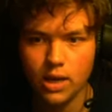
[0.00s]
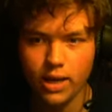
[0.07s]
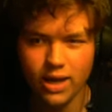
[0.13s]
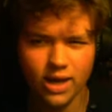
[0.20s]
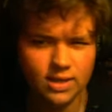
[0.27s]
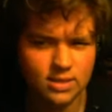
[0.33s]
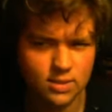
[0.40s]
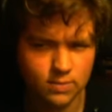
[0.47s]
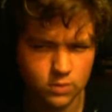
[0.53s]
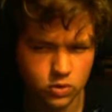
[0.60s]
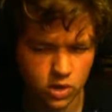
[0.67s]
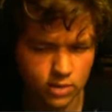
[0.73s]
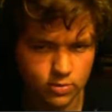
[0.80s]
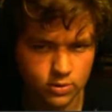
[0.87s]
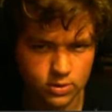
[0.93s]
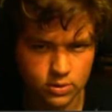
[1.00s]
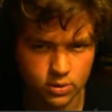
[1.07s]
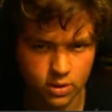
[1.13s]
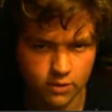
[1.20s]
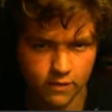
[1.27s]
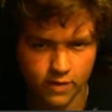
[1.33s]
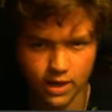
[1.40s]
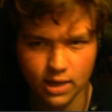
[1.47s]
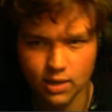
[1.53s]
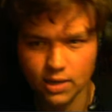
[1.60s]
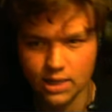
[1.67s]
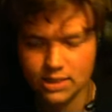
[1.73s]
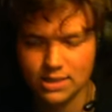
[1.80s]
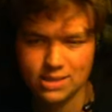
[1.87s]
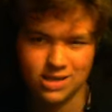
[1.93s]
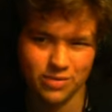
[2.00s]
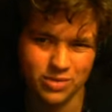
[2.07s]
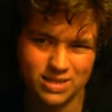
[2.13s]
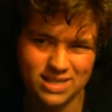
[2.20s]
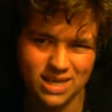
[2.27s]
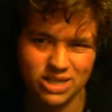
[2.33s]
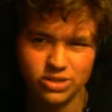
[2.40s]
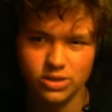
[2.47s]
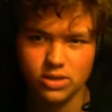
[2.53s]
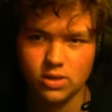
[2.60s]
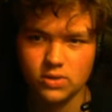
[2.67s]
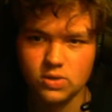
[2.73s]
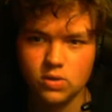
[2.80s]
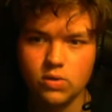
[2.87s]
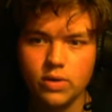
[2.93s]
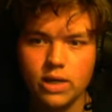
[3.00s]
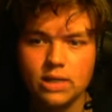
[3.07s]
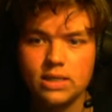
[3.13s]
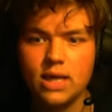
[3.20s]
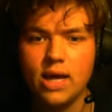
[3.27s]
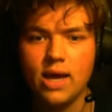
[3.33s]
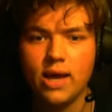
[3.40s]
I had some troubles, fighting against the sign, but it's actually not so great.